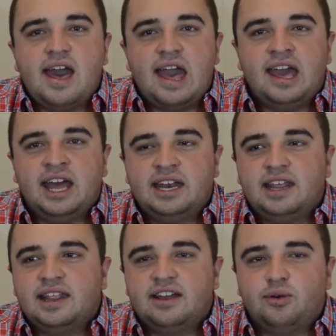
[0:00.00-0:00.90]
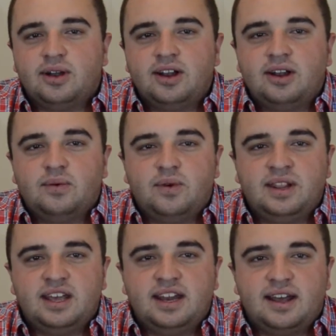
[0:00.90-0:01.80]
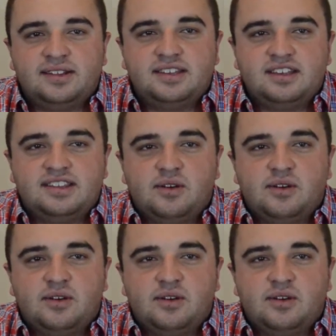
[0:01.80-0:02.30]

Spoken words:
And when they announced this,